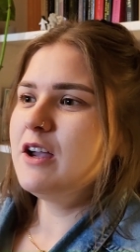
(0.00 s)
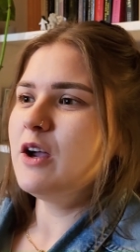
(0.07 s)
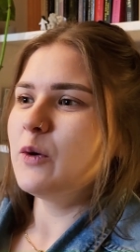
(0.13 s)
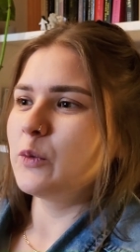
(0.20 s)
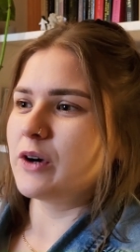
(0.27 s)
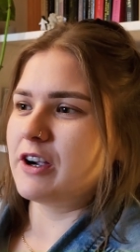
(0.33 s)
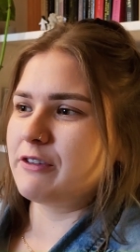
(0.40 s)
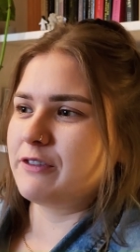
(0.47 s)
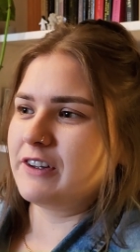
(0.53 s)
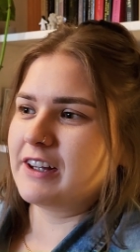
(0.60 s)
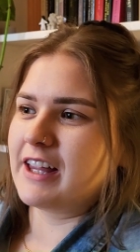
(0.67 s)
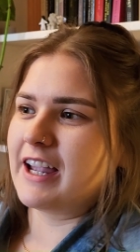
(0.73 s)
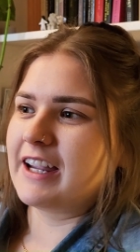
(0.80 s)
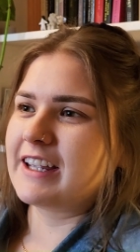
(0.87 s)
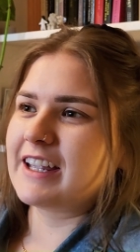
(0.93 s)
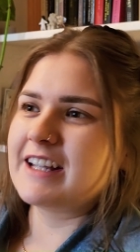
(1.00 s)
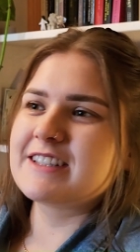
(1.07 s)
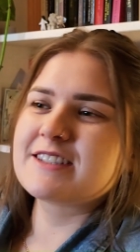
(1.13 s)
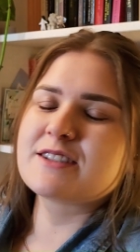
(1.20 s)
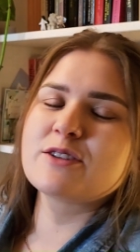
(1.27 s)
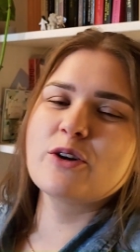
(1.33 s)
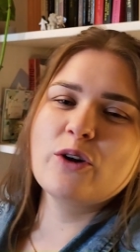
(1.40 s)
where I feel like it's
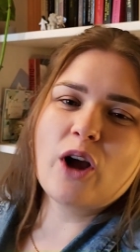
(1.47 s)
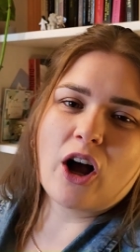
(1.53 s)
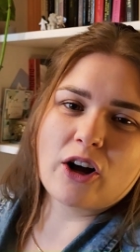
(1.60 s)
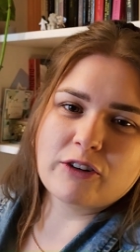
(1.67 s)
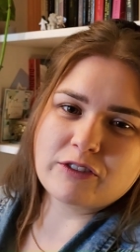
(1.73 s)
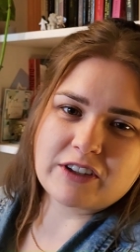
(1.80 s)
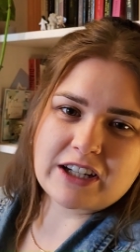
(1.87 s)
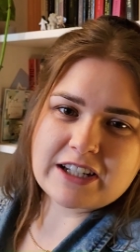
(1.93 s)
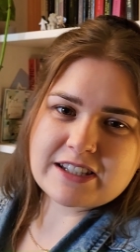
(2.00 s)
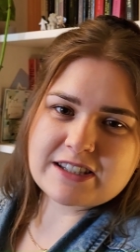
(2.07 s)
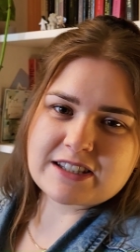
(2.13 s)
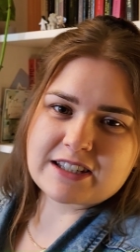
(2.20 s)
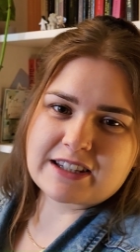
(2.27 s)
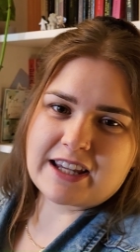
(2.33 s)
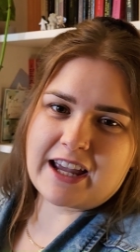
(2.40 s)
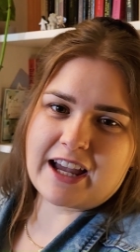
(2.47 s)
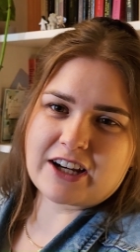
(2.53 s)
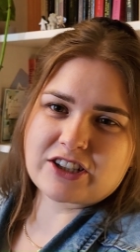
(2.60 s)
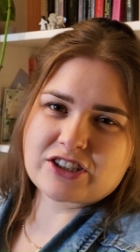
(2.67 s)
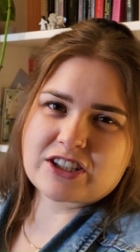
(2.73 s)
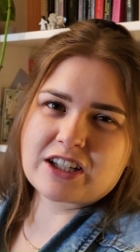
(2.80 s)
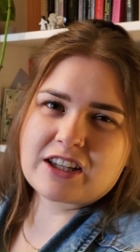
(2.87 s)
so obvious that they
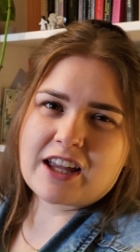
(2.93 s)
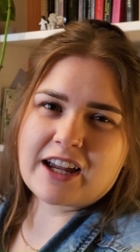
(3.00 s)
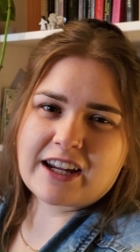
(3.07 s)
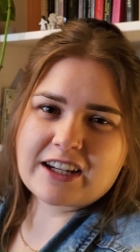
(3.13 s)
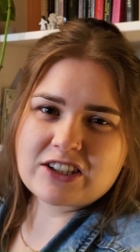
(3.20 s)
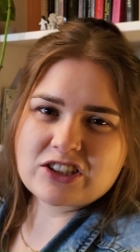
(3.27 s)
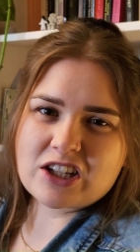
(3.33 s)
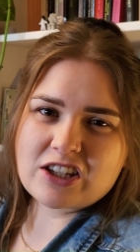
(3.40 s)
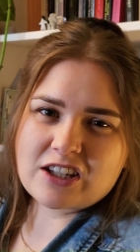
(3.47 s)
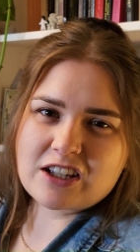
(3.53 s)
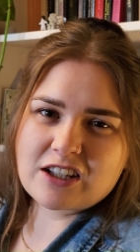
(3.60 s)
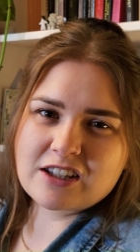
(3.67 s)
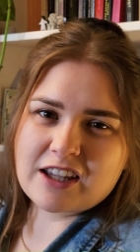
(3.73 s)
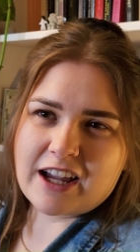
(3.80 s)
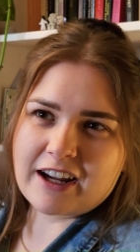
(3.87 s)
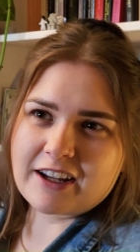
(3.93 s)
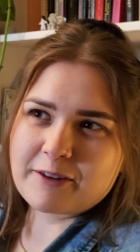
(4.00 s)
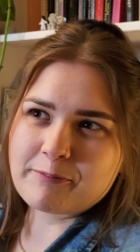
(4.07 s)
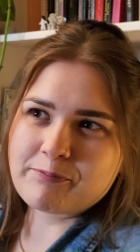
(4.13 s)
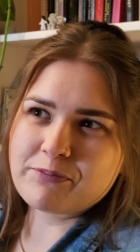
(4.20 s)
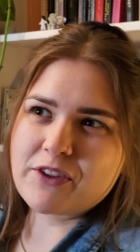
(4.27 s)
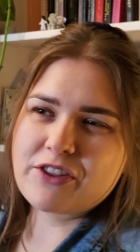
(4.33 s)
actually like each other like
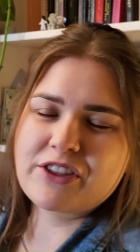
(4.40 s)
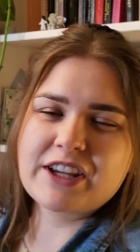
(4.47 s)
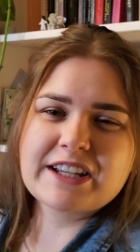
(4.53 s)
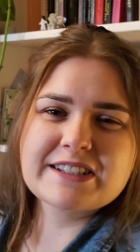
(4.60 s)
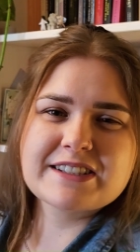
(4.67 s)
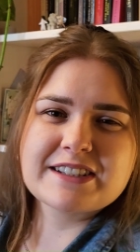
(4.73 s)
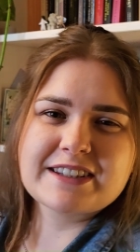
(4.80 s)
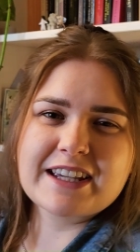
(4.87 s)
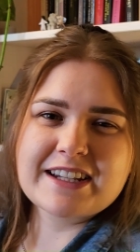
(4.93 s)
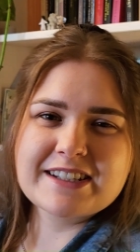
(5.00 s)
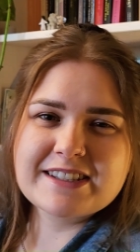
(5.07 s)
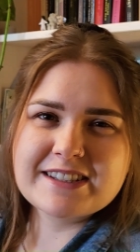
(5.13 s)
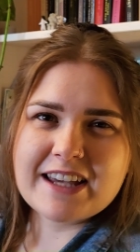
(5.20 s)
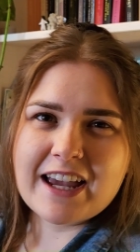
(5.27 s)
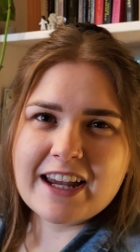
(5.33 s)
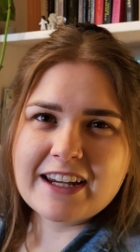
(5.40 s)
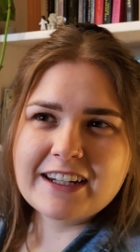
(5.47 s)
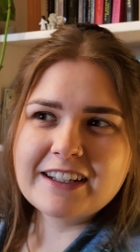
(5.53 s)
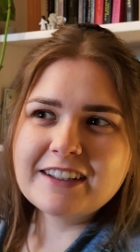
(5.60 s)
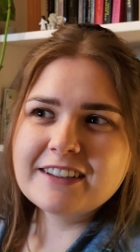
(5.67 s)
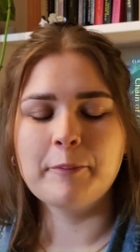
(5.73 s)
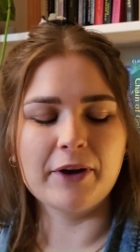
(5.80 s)
the things that they
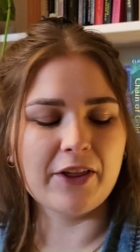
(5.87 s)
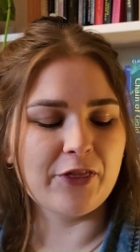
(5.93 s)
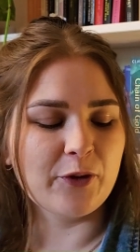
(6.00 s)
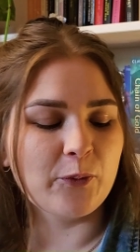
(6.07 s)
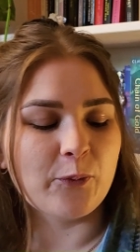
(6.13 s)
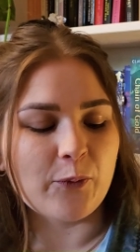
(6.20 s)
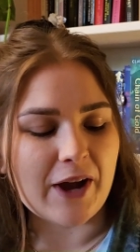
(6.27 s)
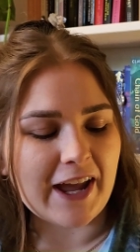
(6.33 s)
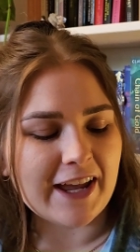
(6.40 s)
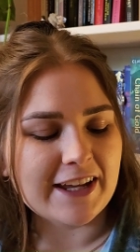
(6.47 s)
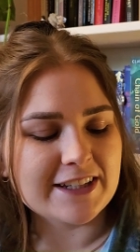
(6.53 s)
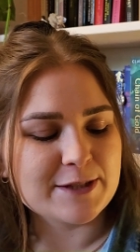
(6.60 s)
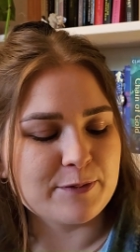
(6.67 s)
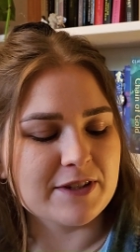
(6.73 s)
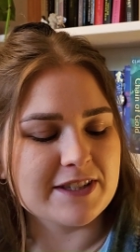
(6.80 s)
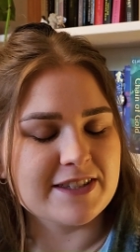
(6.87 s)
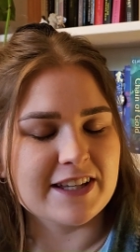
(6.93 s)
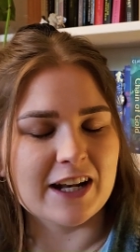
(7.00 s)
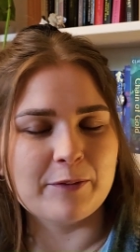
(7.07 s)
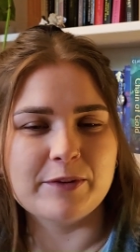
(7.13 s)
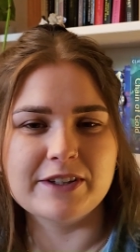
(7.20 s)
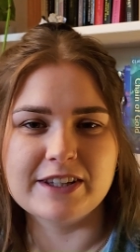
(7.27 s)
say but the way it's been set
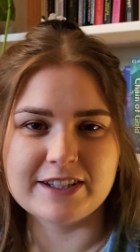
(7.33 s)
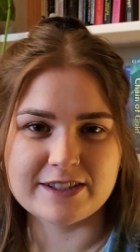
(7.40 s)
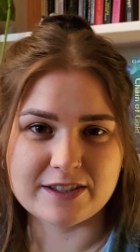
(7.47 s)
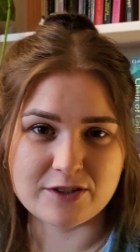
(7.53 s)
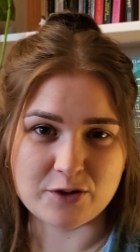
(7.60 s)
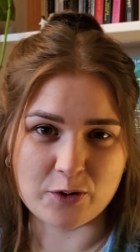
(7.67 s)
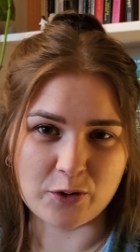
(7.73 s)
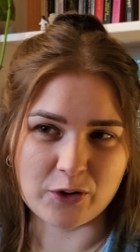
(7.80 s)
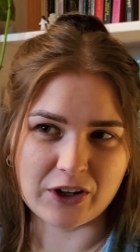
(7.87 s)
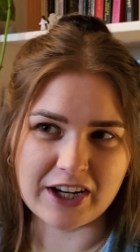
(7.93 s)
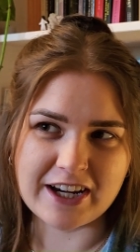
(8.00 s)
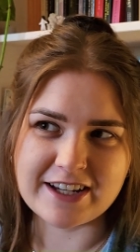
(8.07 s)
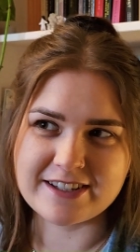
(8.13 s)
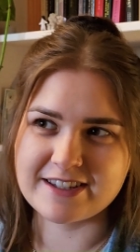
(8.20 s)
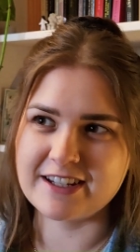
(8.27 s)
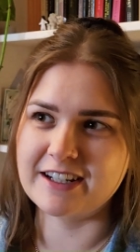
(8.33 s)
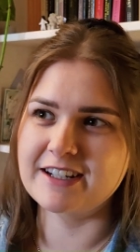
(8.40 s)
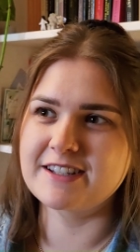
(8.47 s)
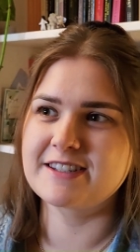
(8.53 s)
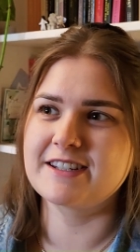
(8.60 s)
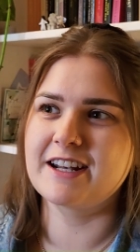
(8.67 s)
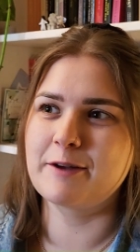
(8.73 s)
up in this story is that
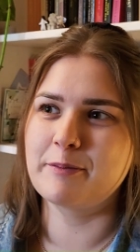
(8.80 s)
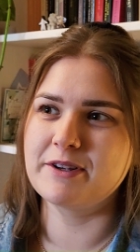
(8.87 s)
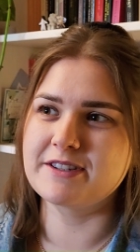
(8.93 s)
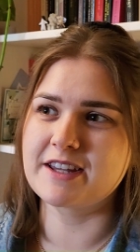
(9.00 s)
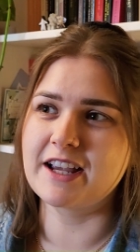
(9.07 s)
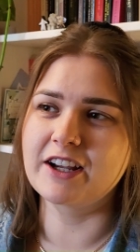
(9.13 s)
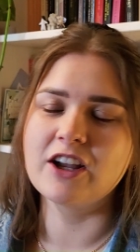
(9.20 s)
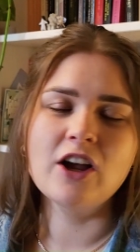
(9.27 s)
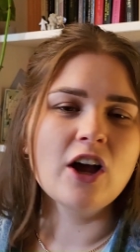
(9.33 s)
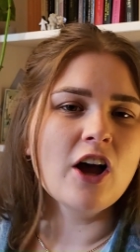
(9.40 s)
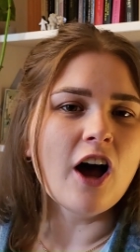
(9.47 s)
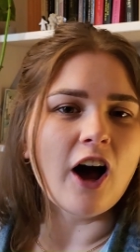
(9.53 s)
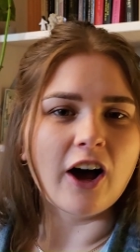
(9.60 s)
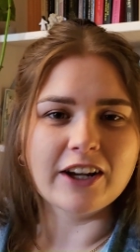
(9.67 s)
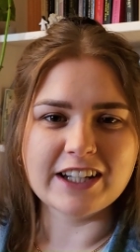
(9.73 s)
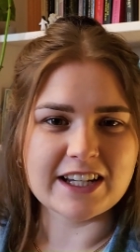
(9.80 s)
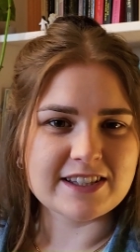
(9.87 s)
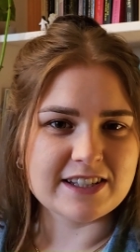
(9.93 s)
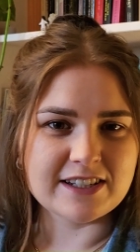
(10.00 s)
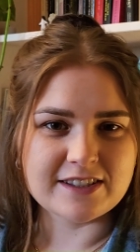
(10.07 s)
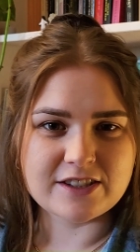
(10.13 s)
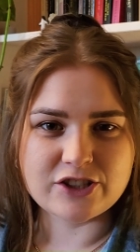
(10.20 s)
it's set up as like oh yes
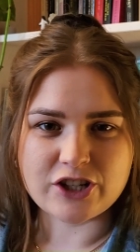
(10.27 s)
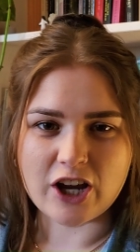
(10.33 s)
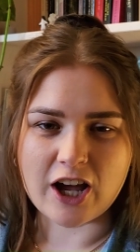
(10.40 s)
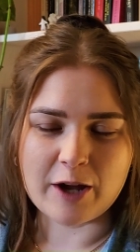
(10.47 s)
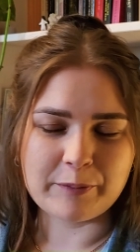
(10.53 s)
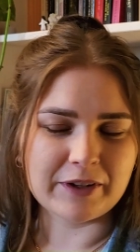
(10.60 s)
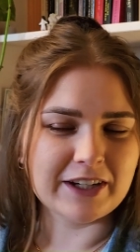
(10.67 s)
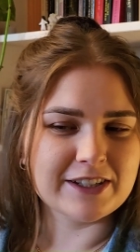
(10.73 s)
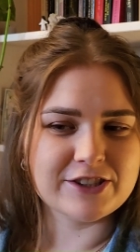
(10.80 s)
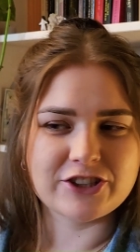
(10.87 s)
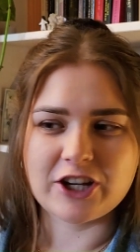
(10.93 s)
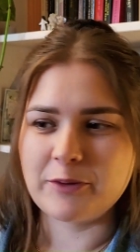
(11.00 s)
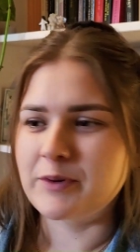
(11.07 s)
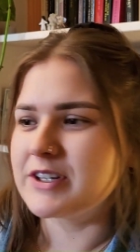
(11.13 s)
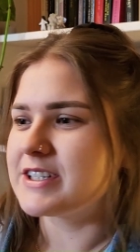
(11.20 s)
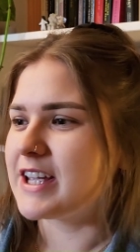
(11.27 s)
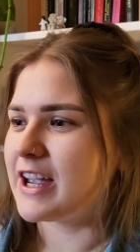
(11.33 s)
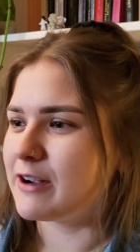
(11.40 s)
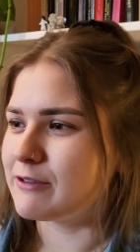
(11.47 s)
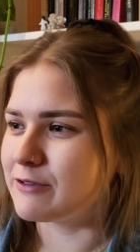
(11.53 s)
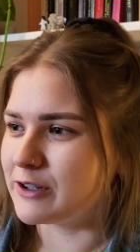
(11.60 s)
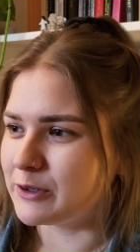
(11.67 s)
he's charming he's charming to
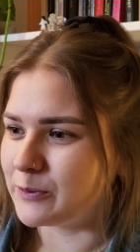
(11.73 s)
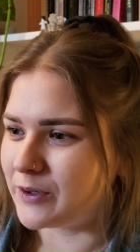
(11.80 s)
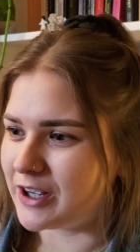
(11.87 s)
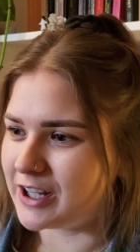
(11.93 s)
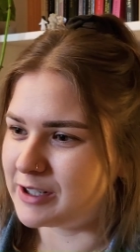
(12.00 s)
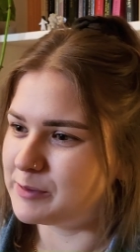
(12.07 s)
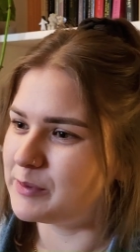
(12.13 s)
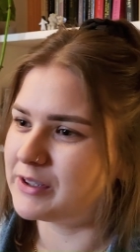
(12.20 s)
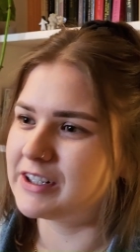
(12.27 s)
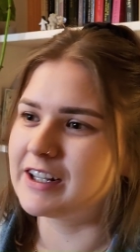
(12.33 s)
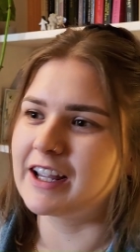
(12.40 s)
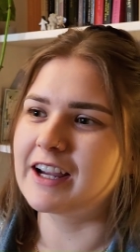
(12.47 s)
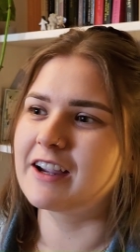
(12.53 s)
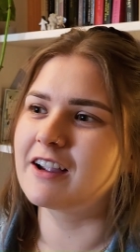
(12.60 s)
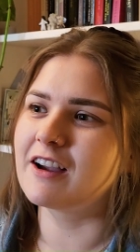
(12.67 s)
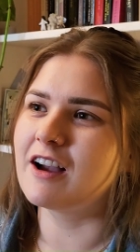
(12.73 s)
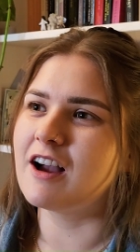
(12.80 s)
everyone but like